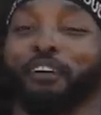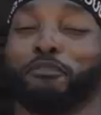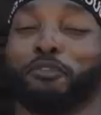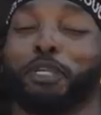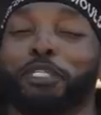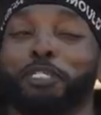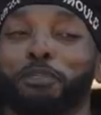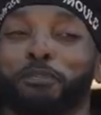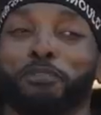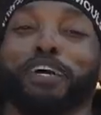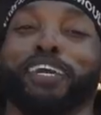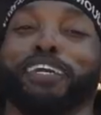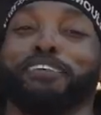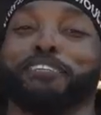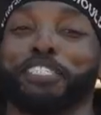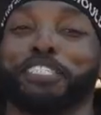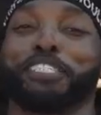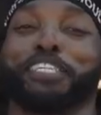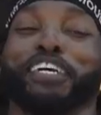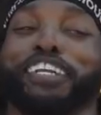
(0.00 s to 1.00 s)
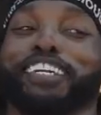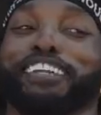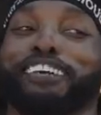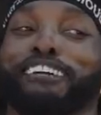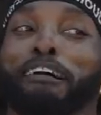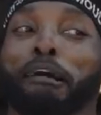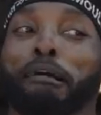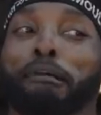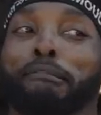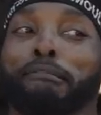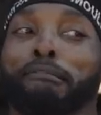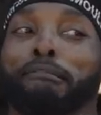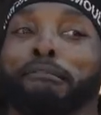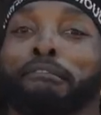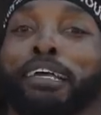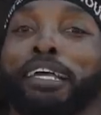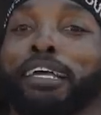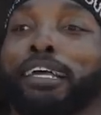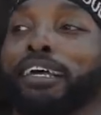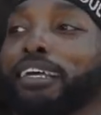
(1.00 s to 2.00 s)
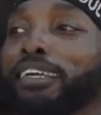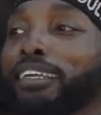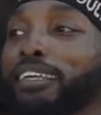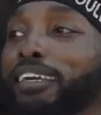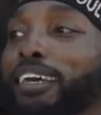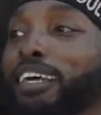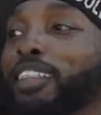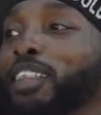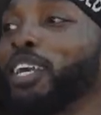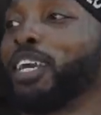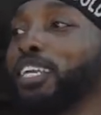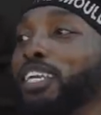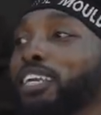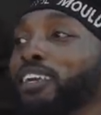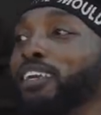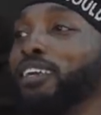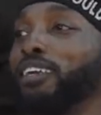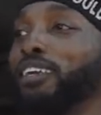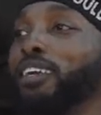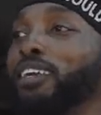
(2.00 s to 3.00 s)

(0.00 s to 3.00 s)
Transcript: I'm losing weight, which is good. You look lean, man. Yeah, thank you.